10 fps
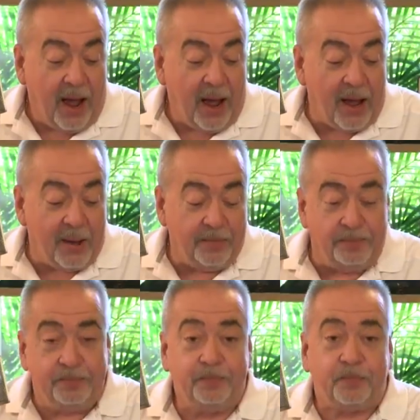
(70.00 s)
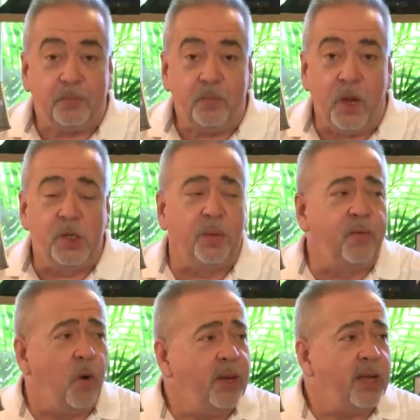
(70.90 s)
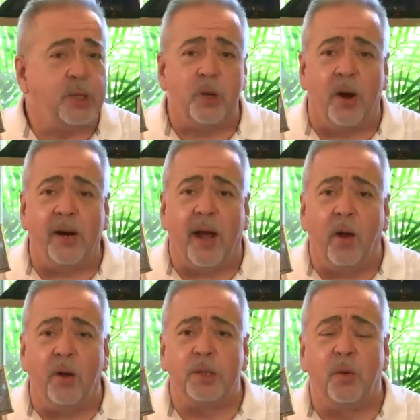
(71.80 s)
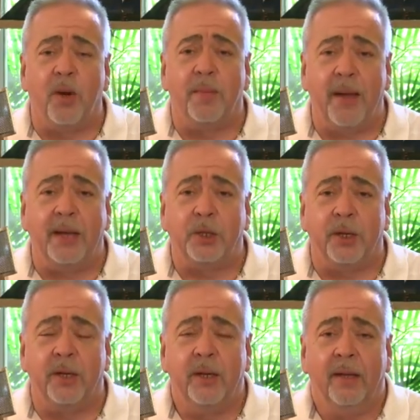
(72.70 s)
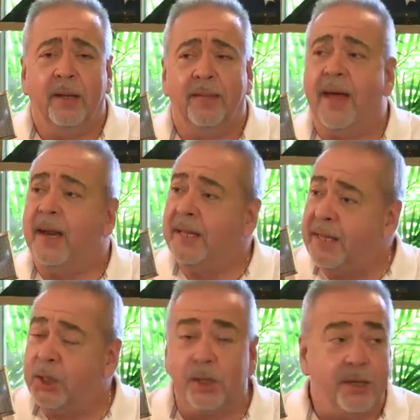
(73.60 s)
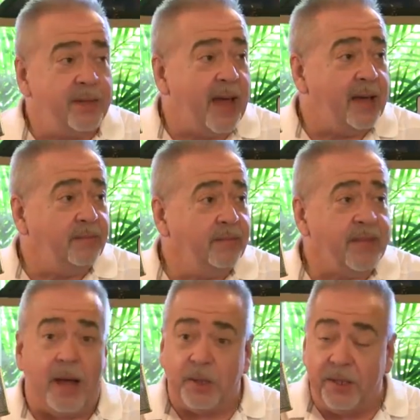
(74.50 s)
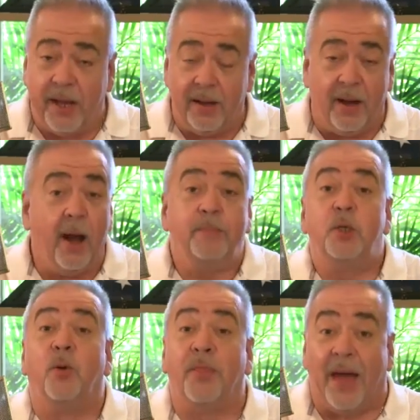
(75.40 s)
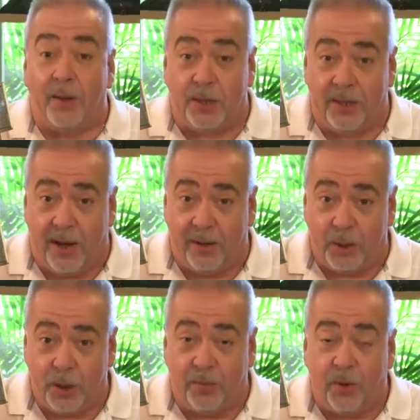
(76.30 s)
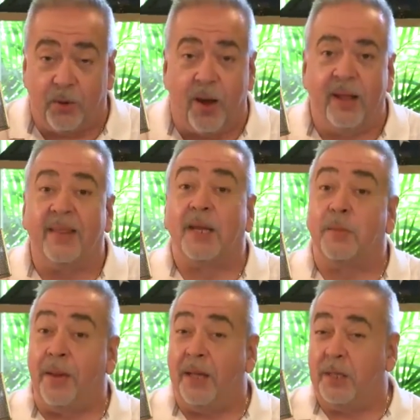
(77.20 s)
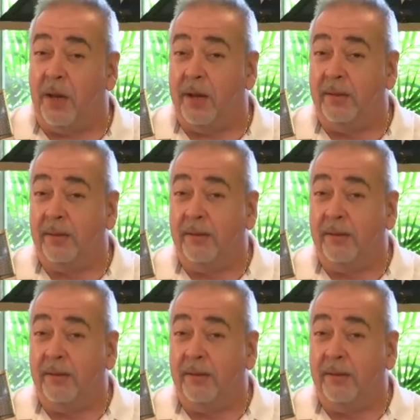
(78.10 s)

So before we get started, I also want to mention that in addition to that up to $1,000 shipboard credit, that depends on